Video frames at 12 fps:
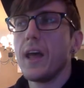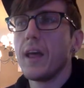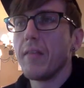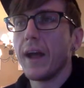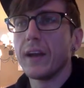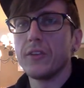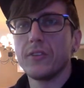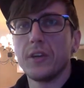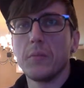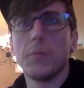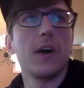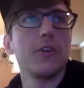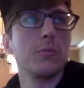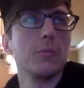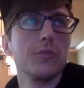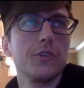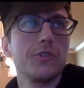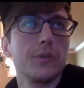That is an
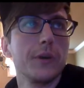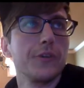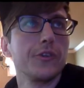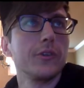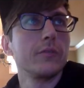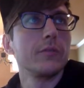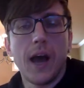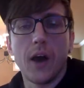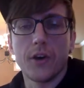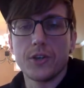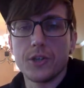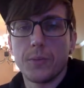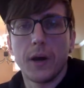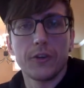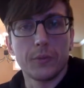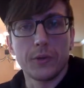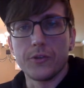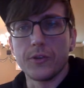impossible situation. How could you
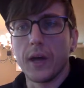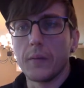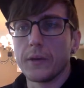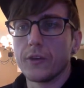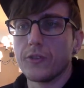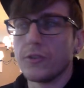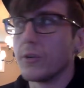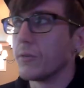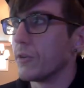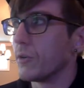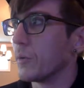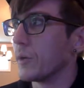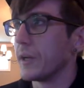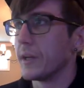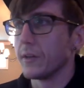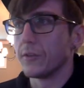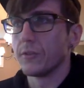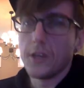possibly do that because you don't know what it
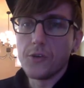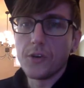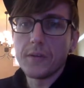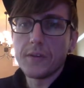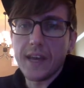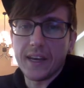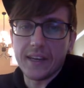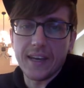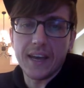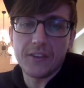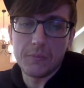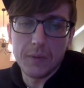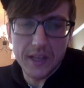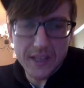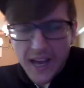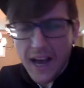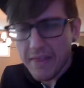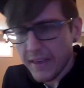is? You can take a guess and be
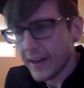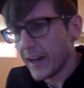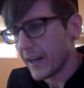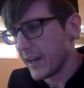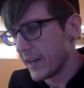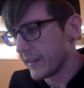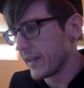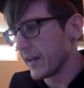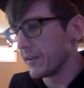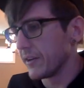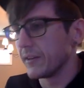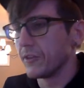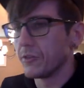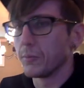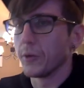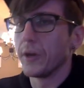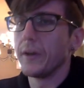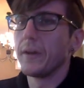like, yeah, I think I can get that done this
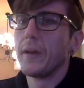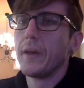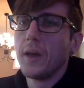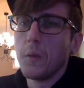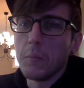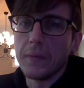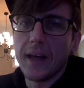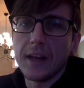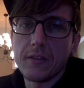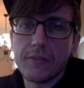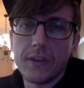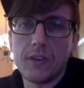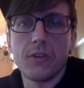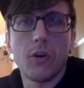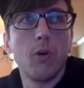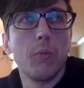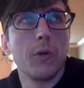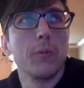sprint. But that defeats the
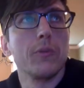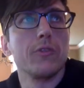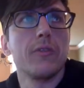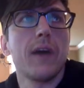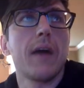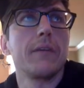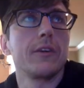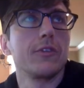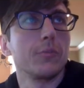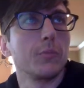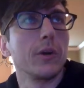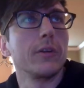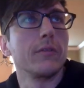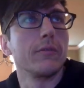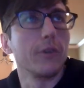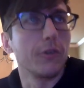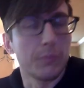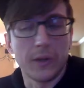whole purpose of having a sprint in the
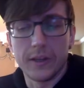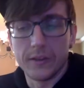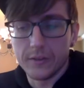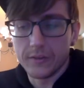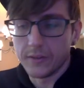first place.